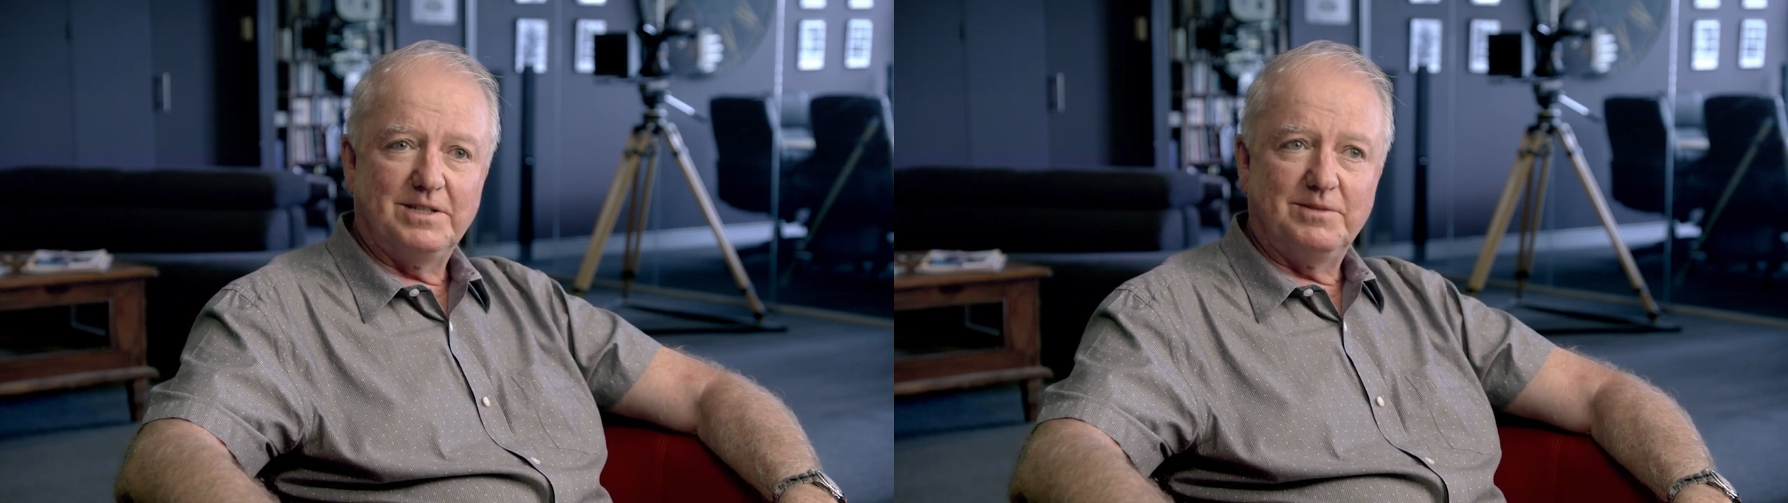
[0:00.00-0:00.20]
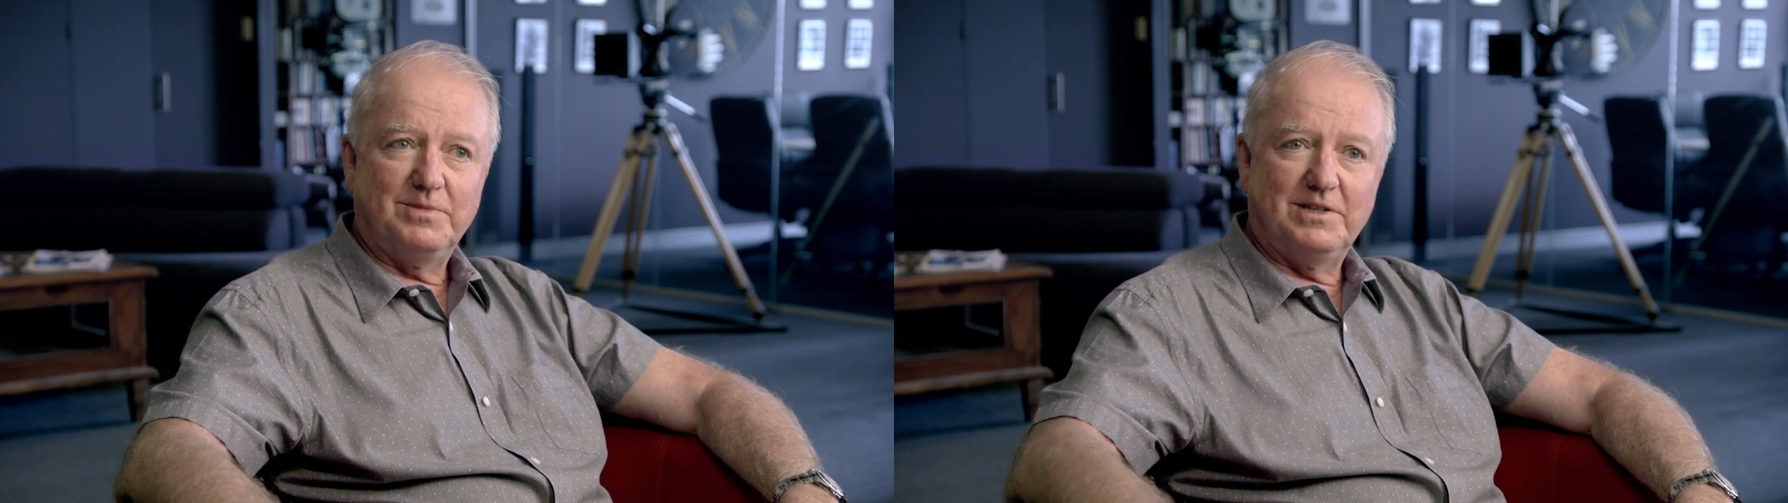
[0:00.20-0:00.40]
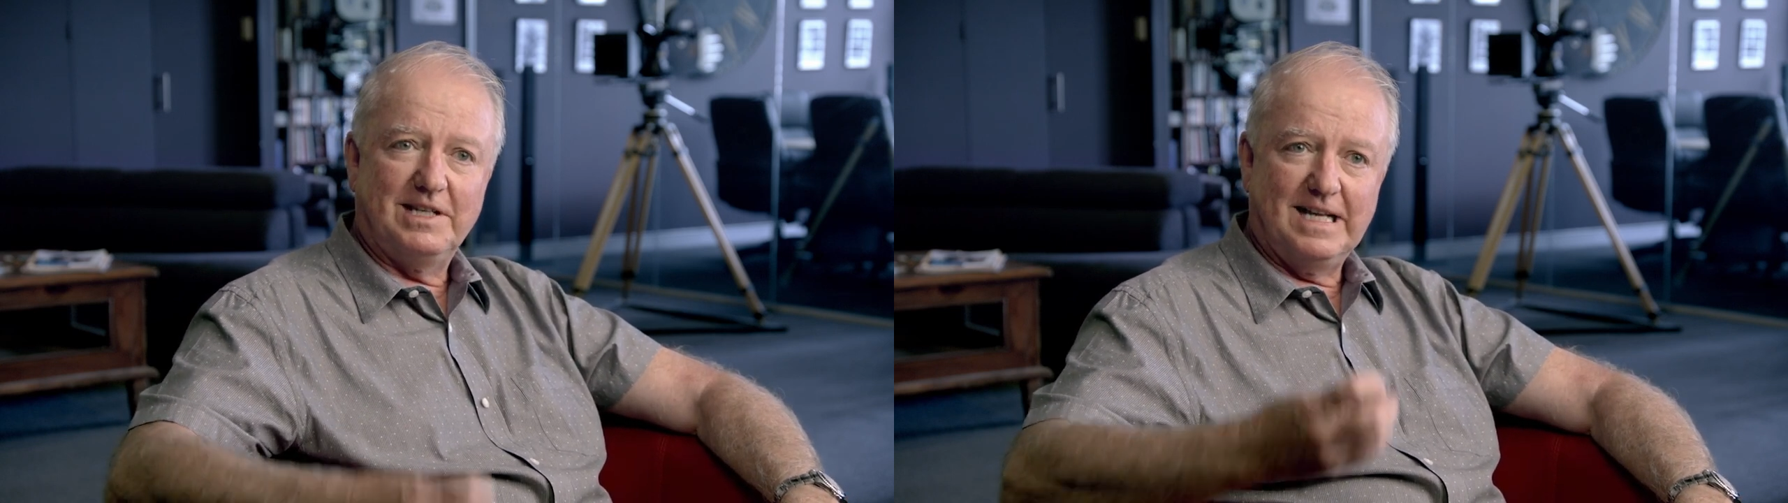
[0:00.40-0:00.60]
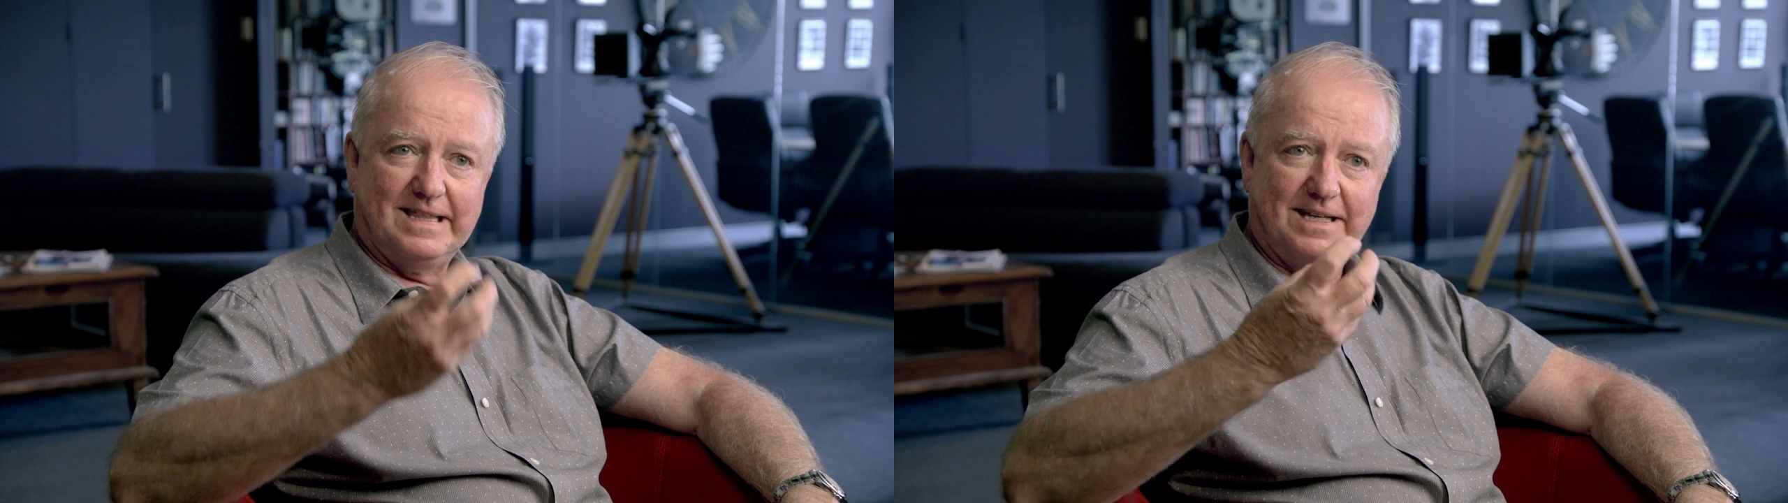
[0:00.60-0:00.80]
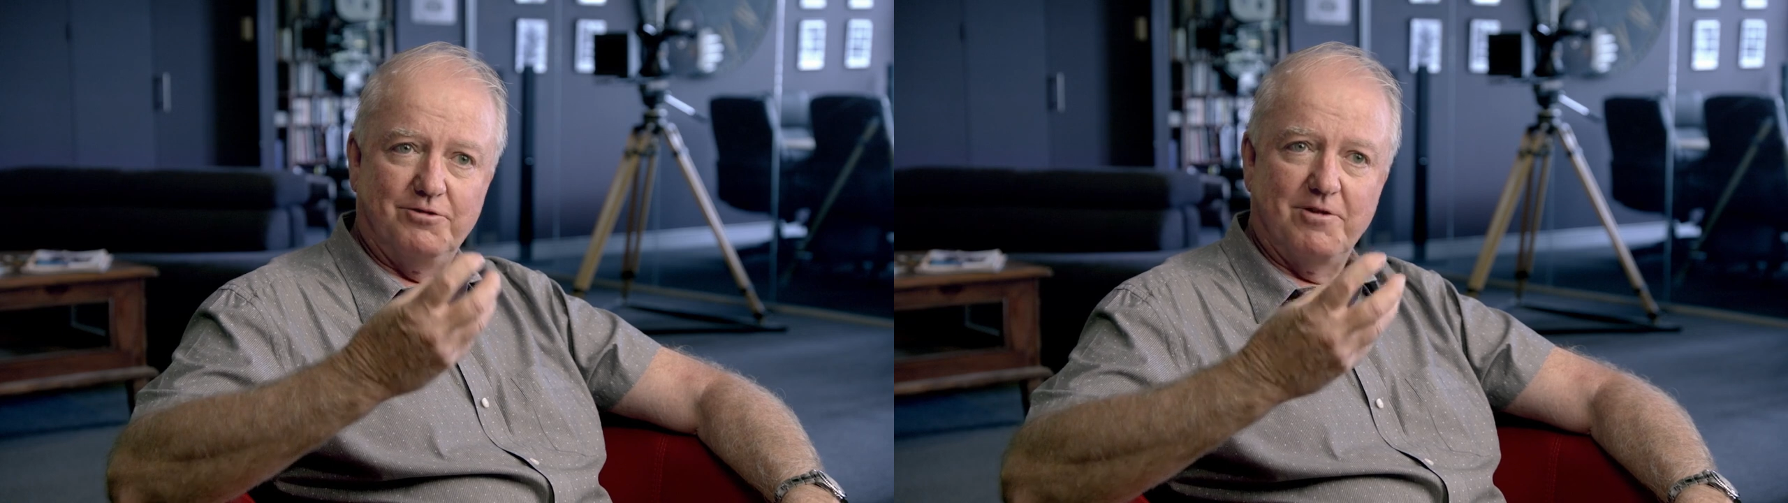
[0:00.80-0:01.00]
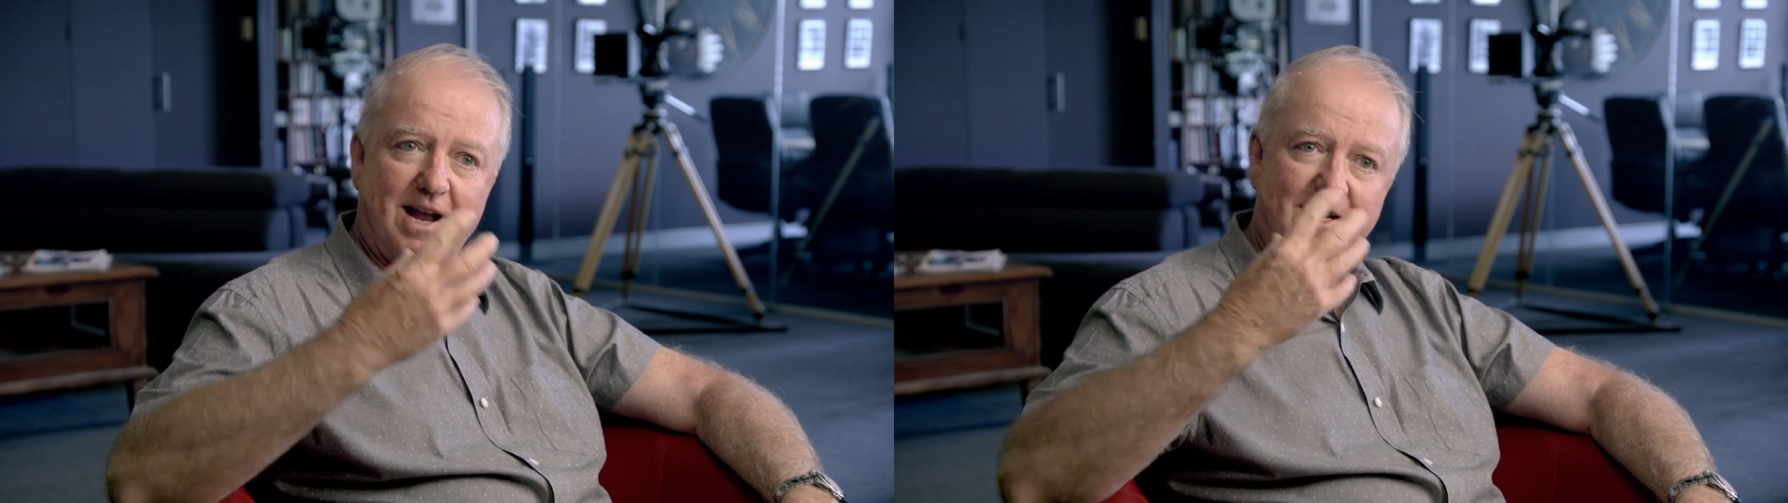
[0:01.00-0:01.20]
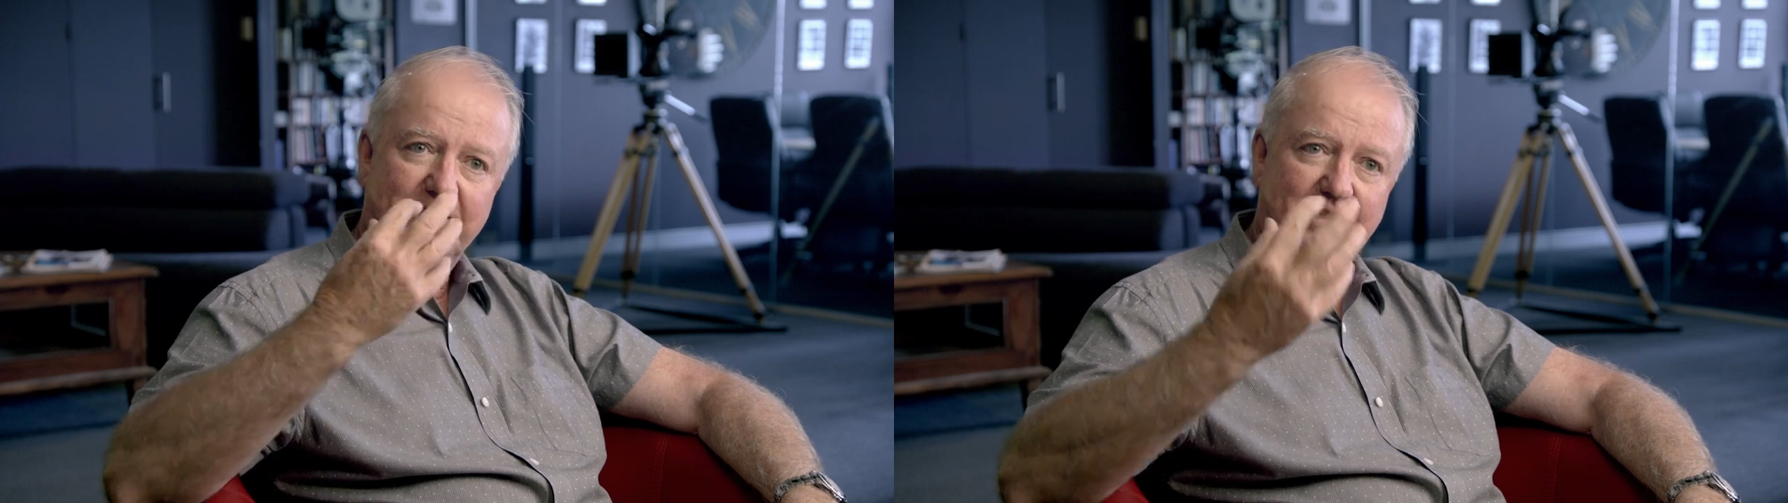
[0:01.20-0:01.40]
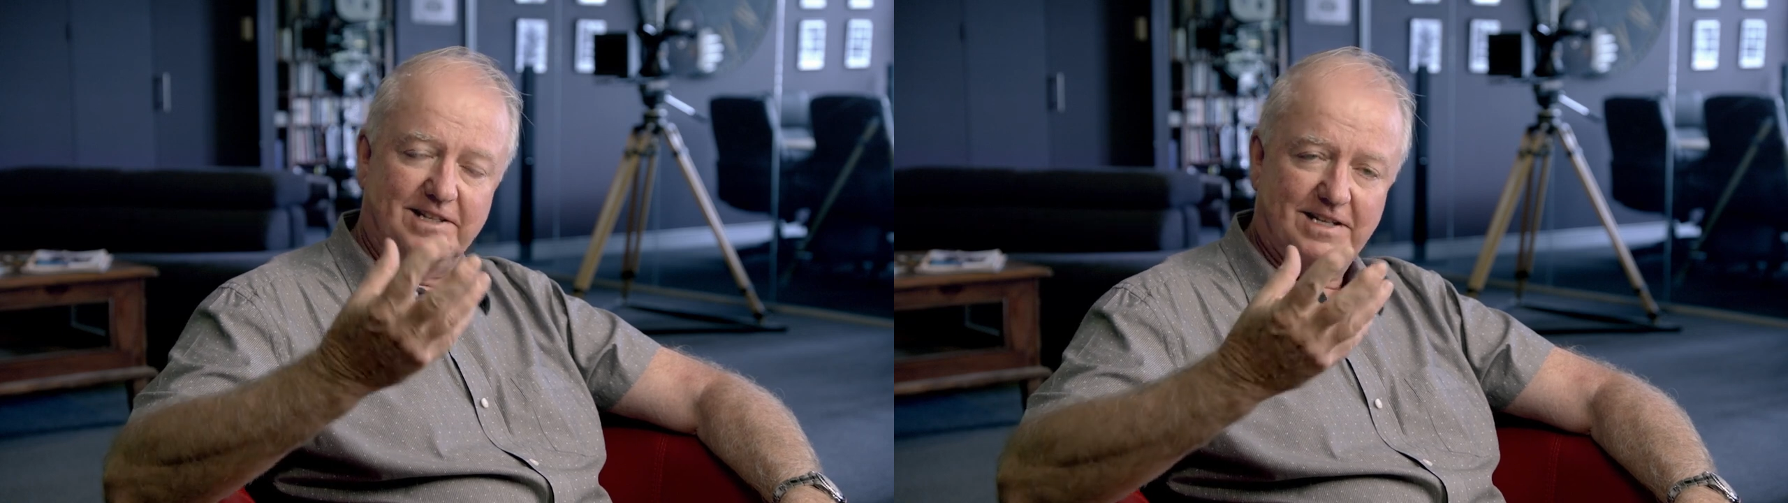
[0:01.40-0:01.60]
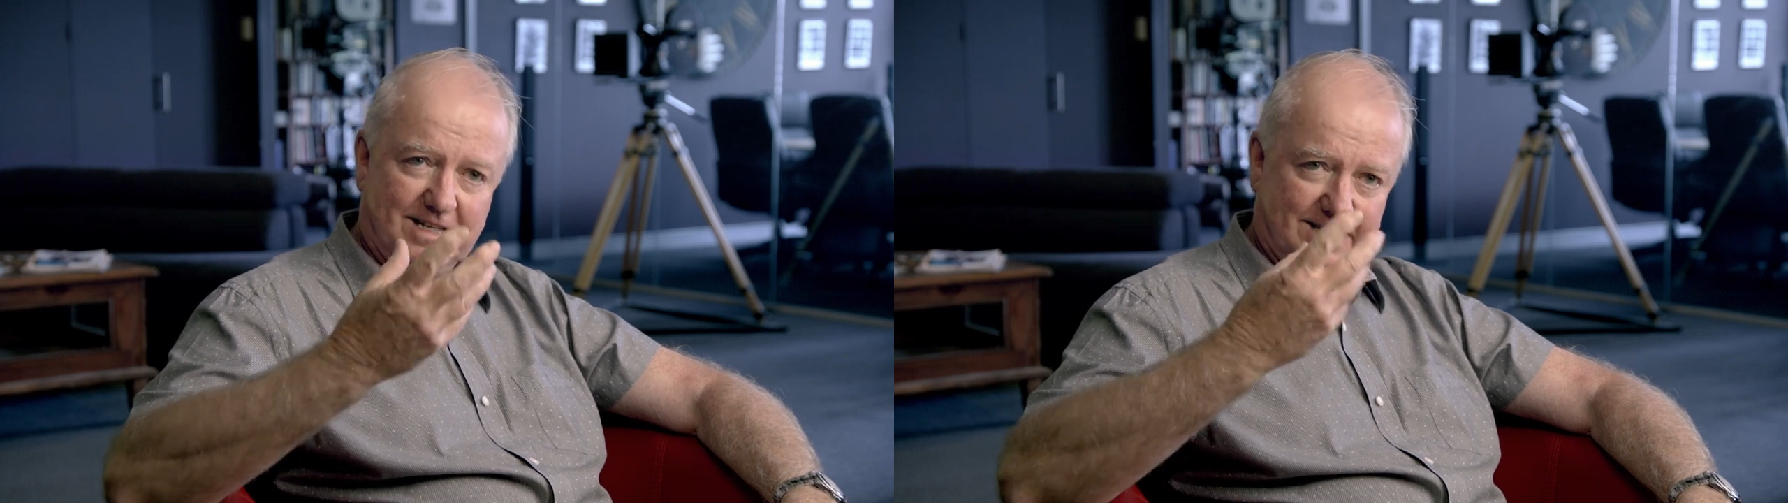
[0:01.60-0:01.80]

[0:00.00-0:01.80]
But to get the grain and the